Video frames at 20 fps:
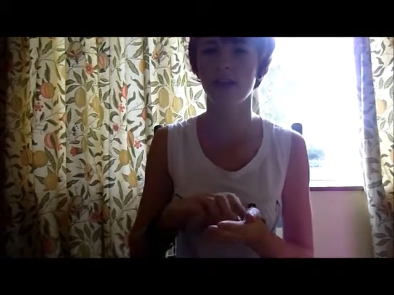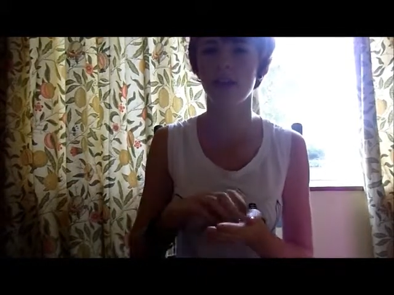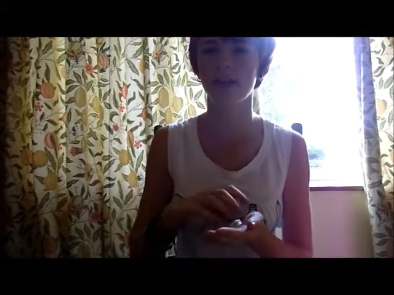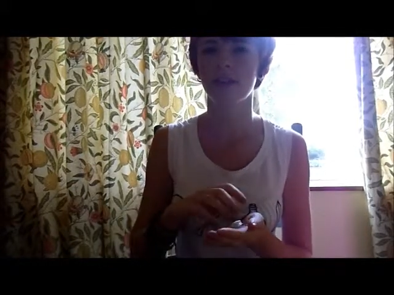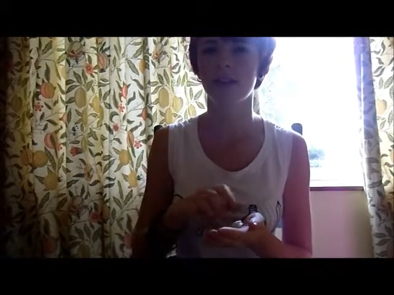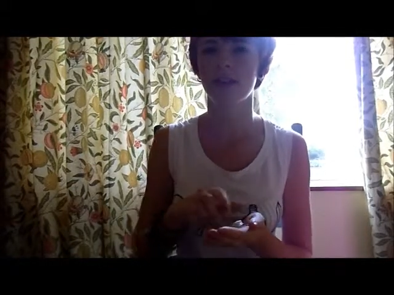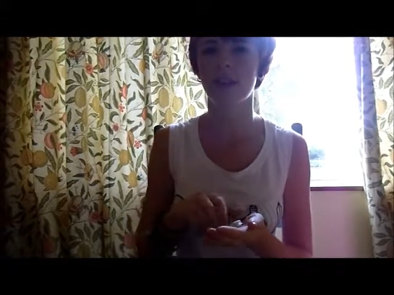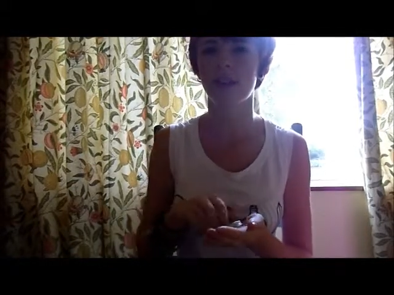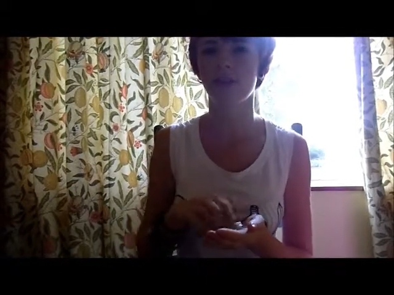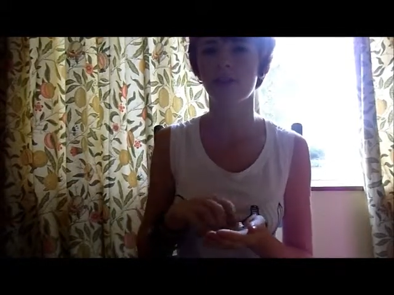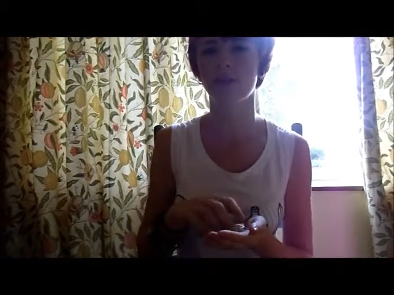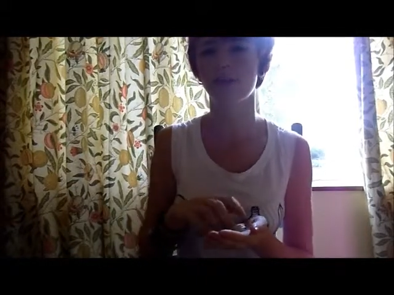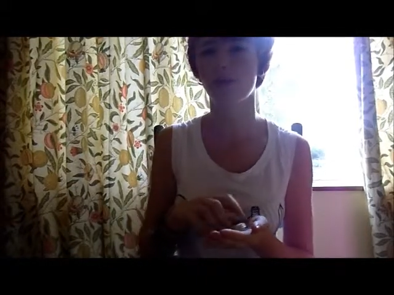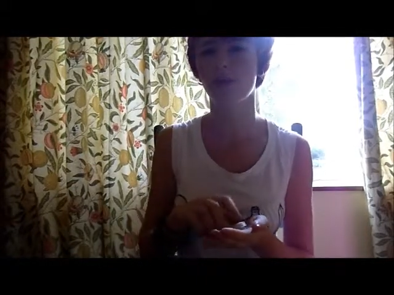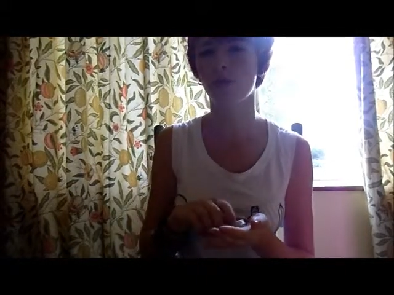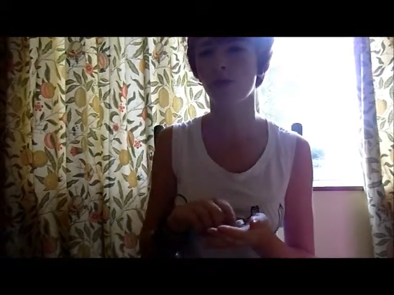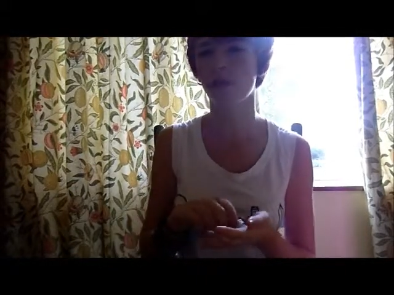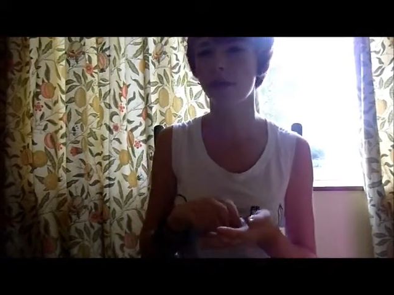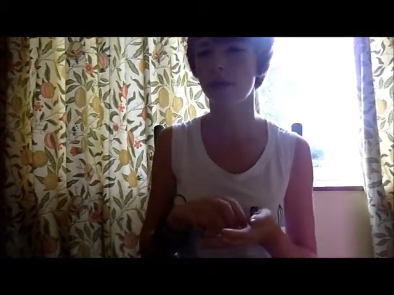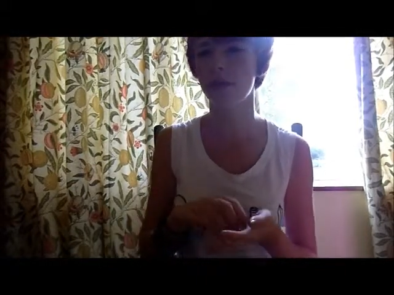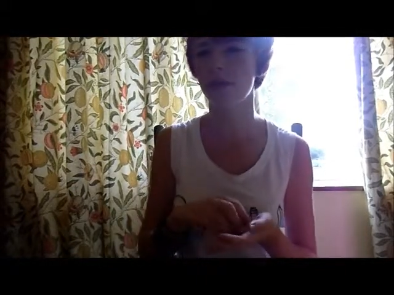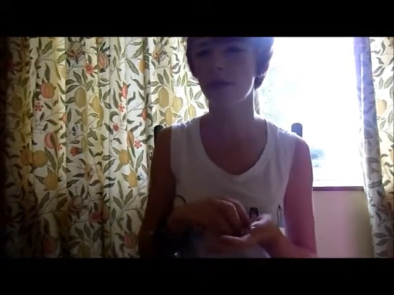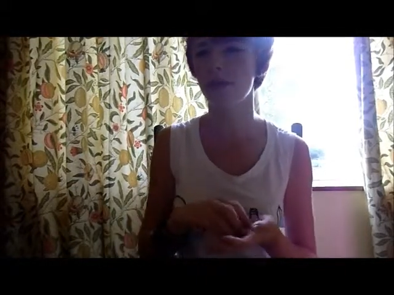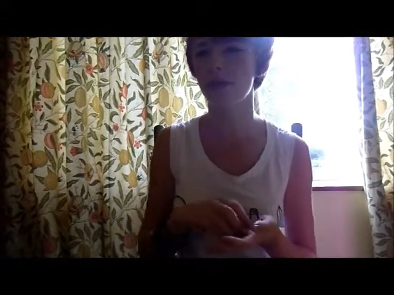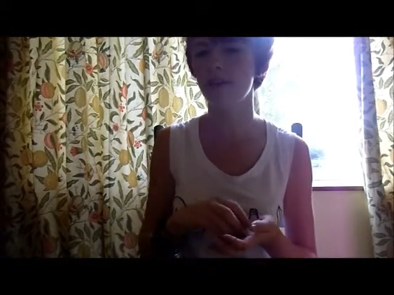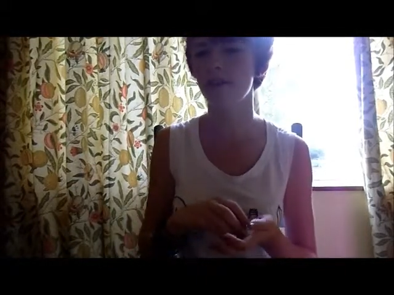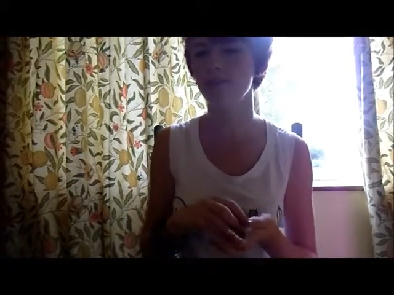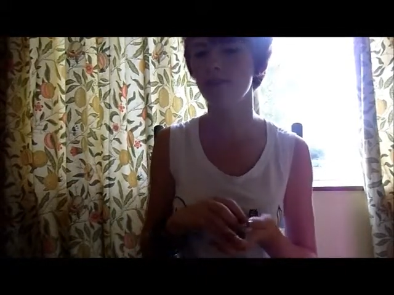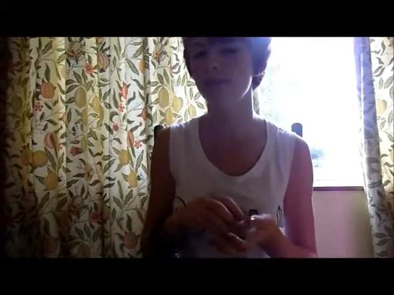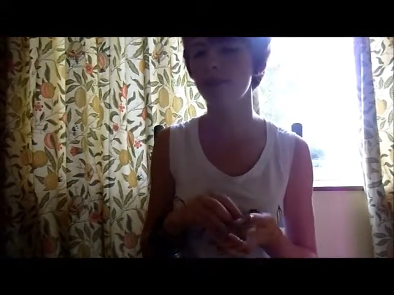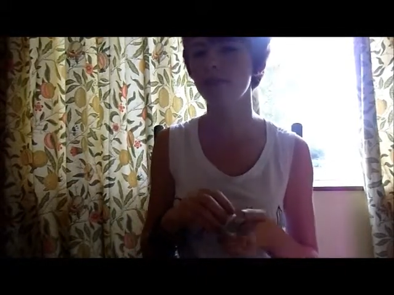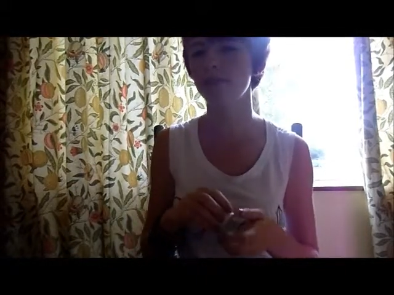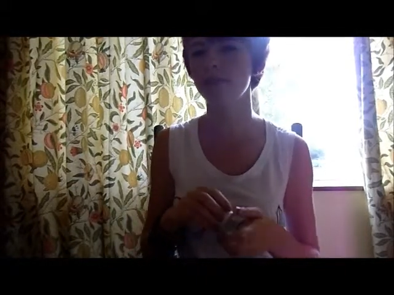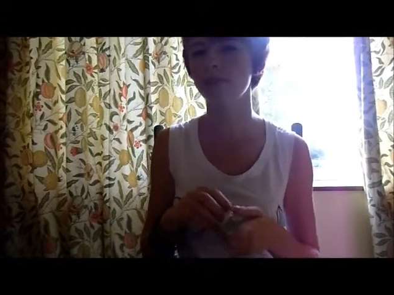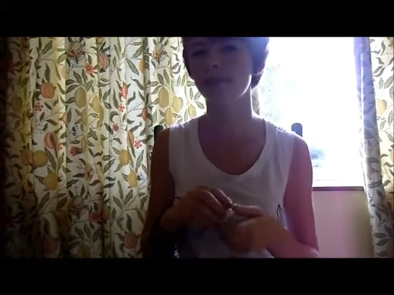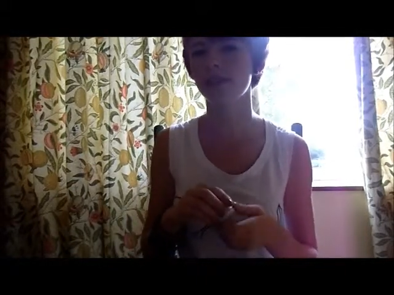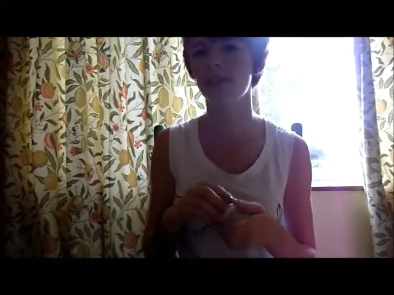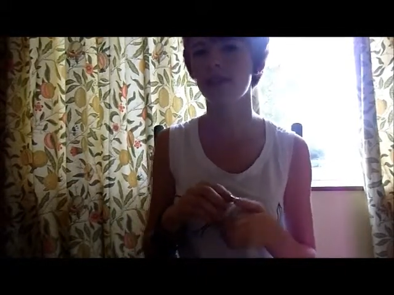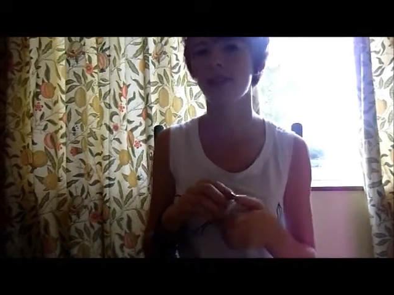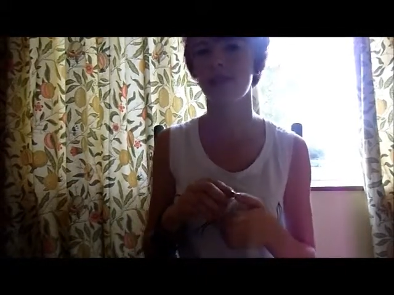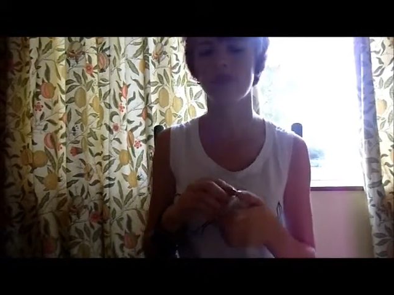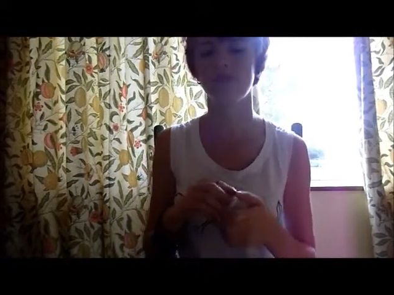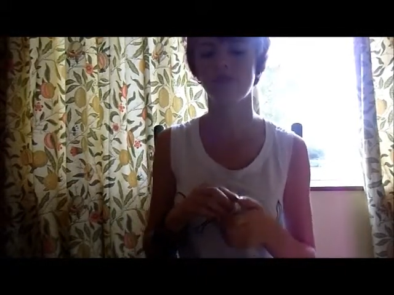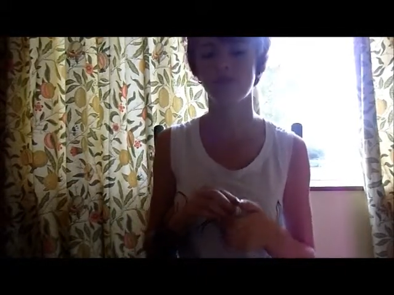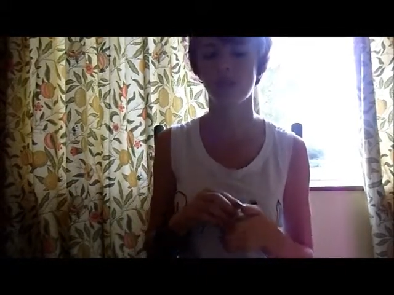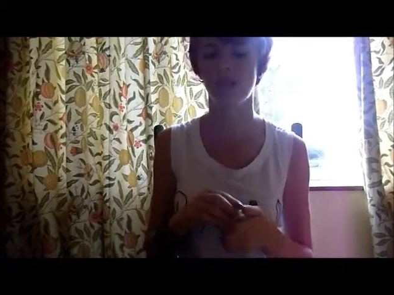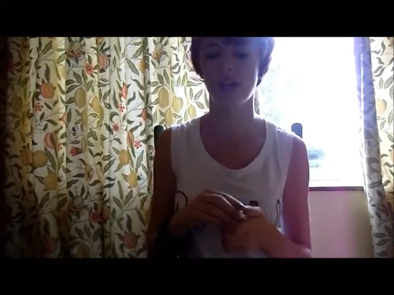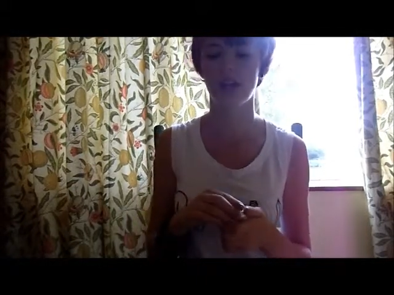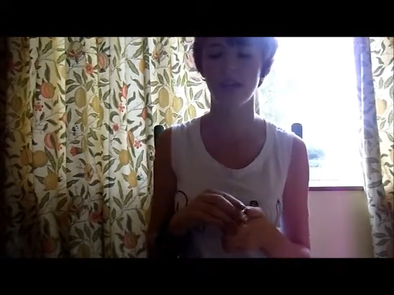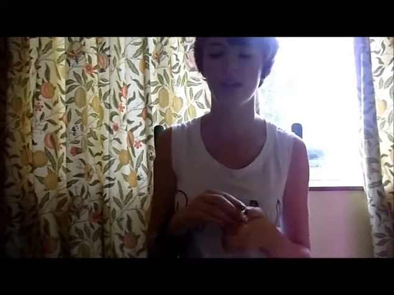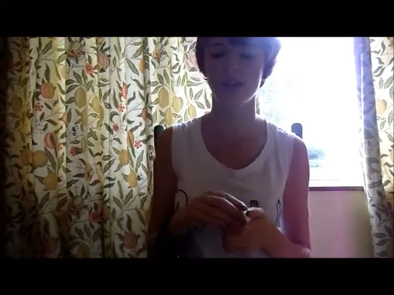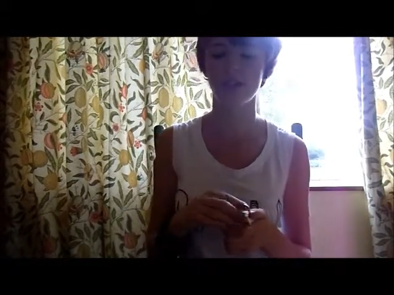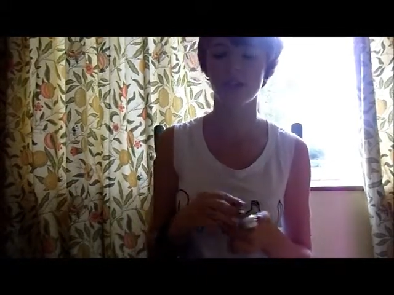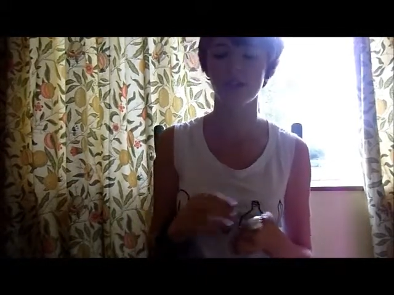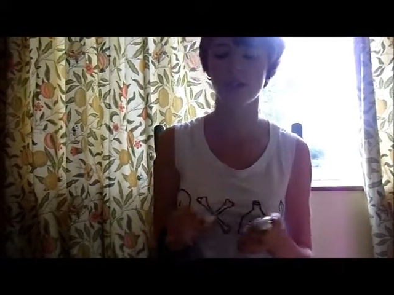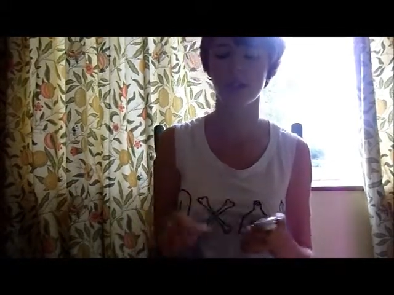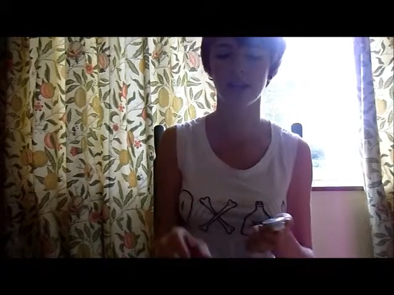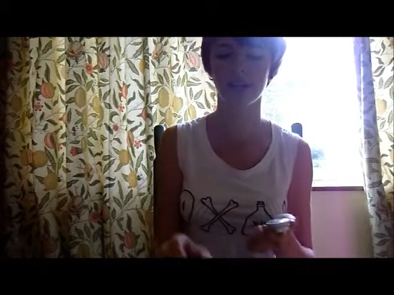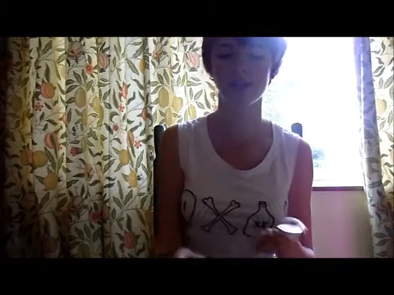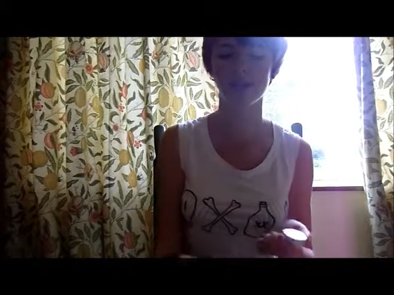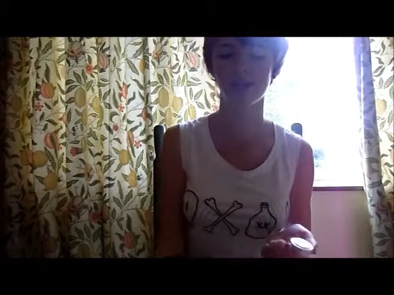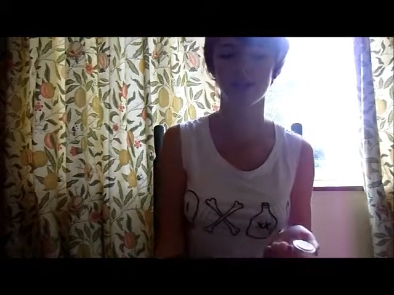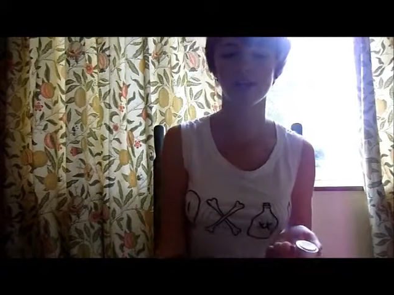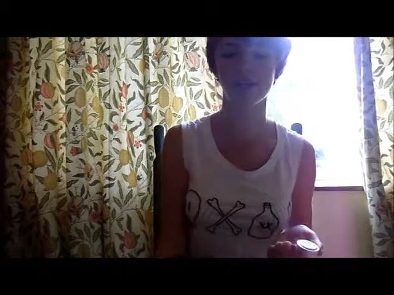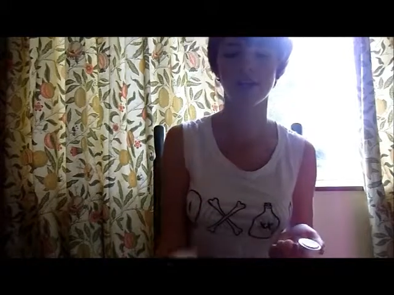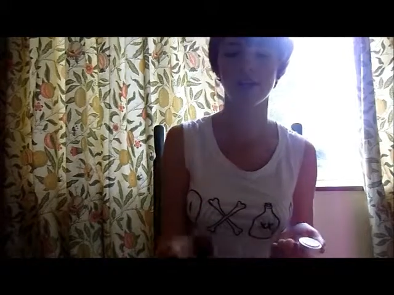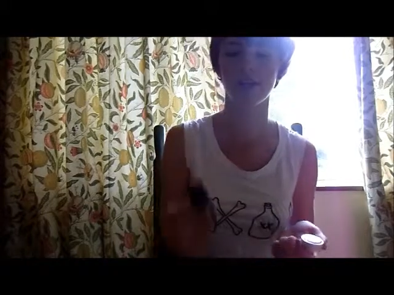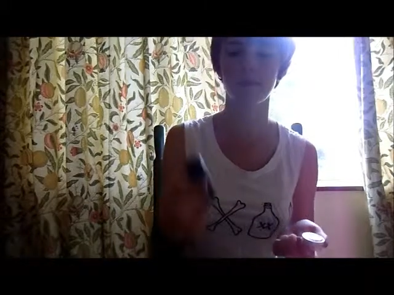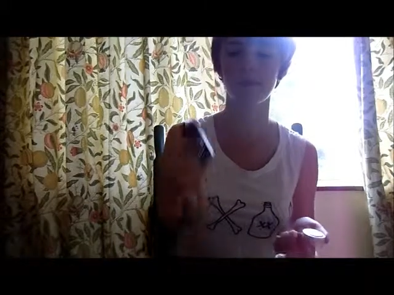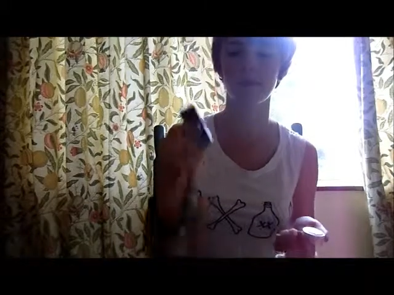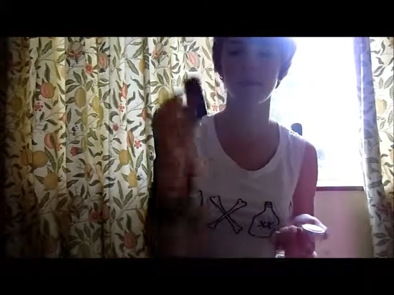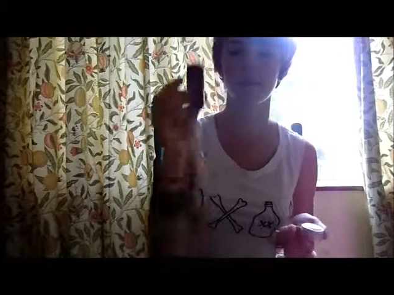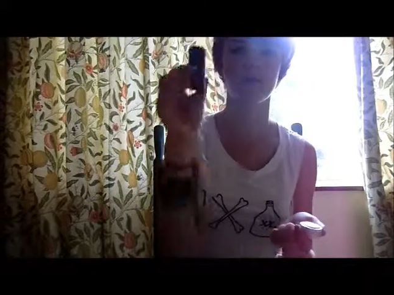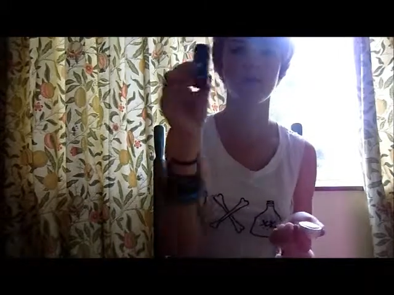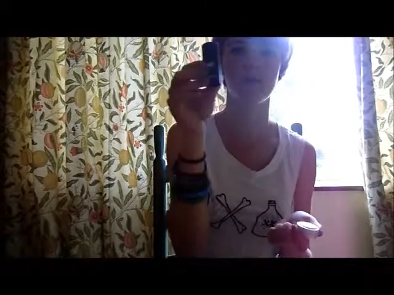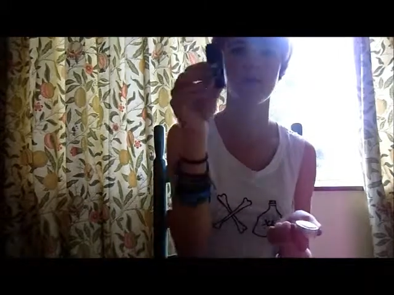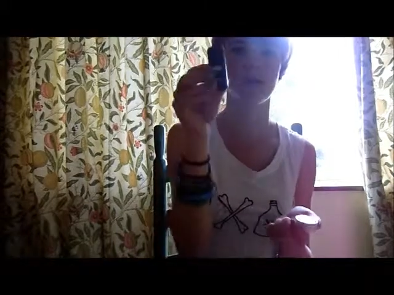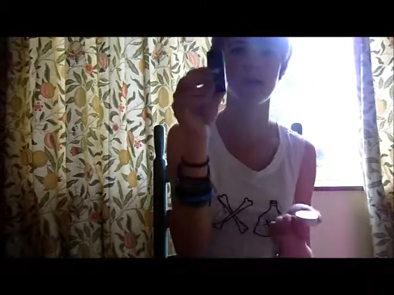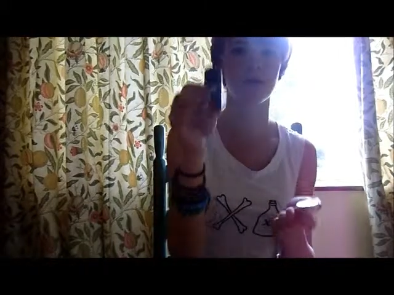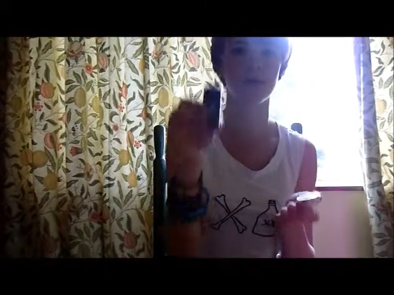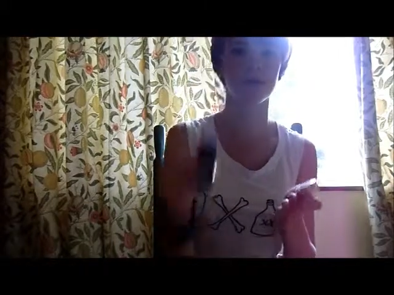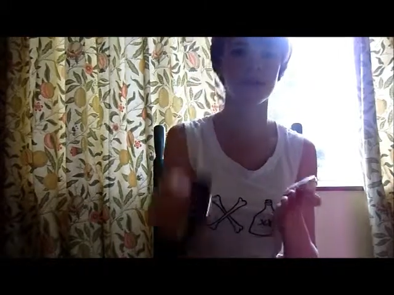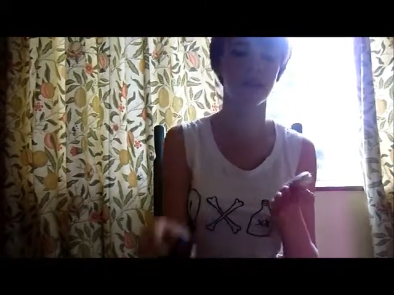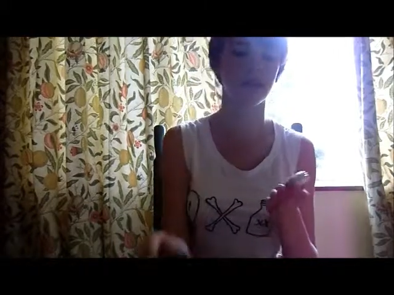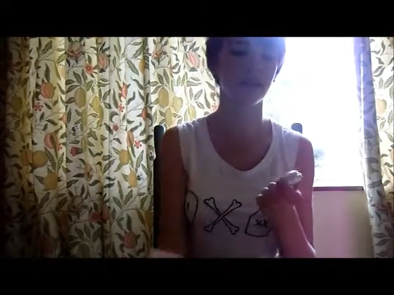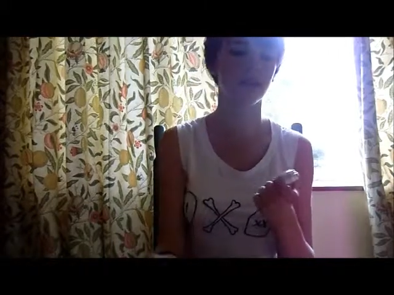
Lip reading: No face is visible, so there are no lips to read.